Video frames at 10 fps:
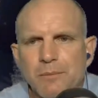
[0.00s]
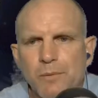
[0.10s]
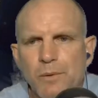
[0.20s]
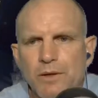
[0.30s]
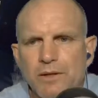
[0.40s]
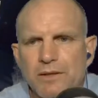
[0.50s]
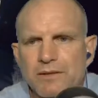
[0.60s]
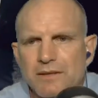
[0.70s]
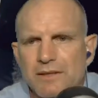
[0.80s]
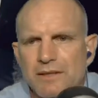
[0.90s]
work,
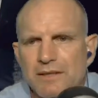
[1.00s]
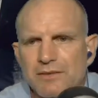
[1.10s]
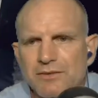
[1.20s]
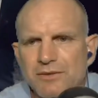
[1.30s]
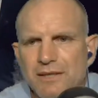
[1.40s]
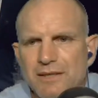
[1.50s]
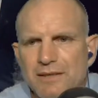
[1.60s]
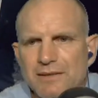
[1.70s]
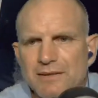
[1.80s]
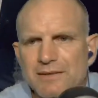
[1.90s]
trying to
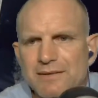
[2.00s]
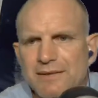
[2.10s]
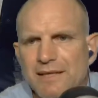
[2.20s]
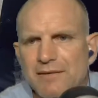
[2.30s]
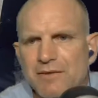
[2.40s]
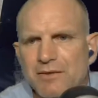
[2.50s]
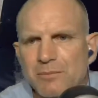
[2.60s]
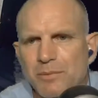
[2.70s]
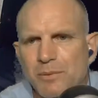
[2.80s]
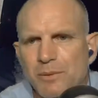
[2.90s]
save this
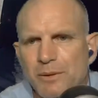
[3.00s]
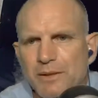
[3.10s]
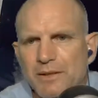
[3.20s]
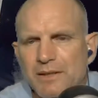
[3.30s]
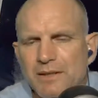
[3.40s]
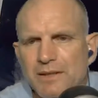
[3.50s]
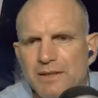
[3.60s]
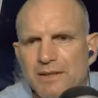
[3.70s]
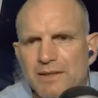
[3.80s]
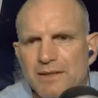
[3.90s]
board.
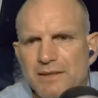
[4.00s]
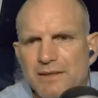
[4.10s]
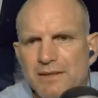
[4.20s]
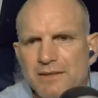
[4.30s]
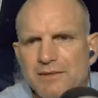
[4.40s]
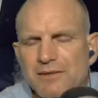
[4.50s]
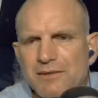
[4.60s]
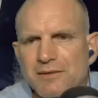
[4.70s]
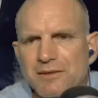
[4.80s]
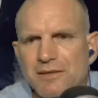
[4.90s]

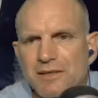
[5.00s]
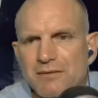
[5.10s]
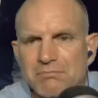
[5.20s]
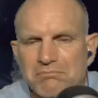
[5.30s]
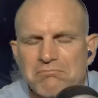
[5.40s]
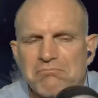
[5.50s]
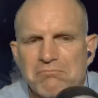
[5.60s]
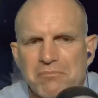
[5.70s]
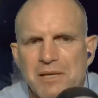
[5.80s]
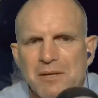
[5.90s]

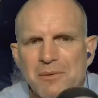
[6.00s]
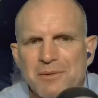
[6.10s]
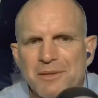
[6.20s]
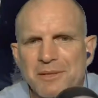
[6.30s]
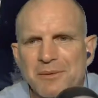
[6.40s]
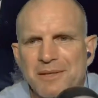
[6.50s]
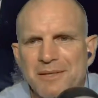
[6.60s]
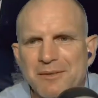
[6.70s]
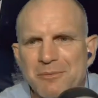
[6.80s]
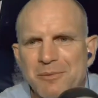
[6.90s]
I won't tell you what I
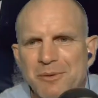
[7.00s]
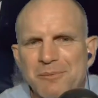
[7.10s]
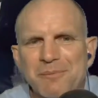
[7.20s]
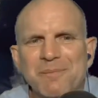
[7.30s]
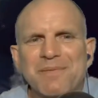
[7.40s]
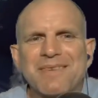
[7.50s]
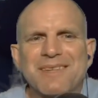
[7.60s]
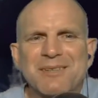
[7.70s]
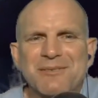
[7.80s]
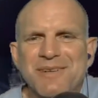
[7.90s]
did with the board.
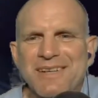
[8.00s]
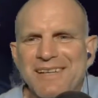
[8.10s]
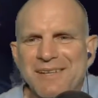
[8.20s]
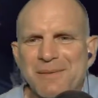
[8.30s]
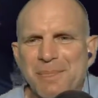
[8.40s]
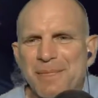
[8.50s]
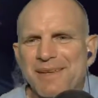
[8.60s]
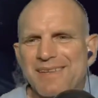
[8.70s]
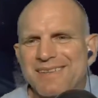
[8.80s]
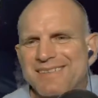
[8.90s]
You'll find out
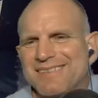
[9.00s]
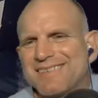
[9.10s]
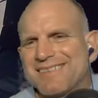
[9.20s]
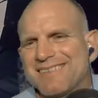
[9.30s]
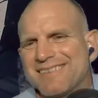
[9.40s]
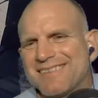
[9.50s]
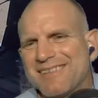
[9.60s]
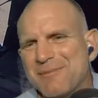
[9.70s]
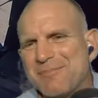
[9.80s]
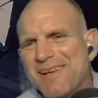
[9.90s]
that
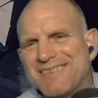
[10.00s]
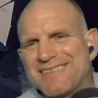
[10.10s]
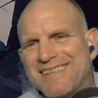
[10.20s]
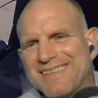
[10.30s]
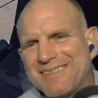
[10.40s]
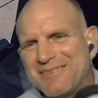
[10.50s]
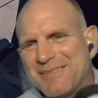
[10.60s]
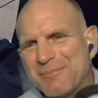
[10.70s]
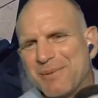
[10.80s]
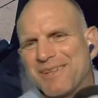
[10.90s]
I'm not skating it
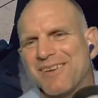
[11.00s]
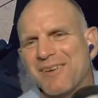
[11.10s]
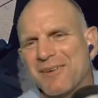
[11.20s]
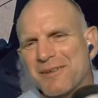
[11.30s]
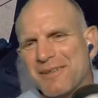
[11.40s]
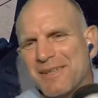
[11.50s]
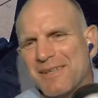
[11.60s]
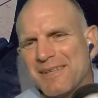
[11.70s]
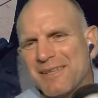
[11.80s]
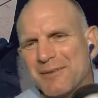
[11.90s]
here pretty long,
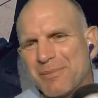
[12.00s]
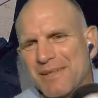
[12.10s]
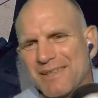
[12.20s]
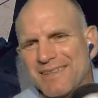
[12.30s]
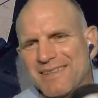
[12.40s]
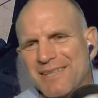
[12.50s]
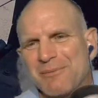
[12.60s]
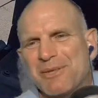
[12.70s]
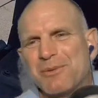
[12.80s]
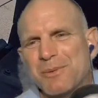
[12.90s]
but it
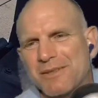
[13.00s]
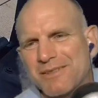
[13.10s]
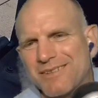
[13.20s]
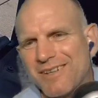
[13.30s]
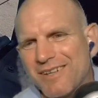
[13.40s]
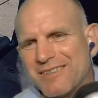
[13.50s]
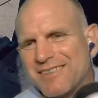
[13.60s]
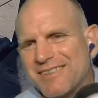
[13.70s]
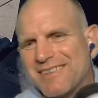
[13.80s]
went to a good cause.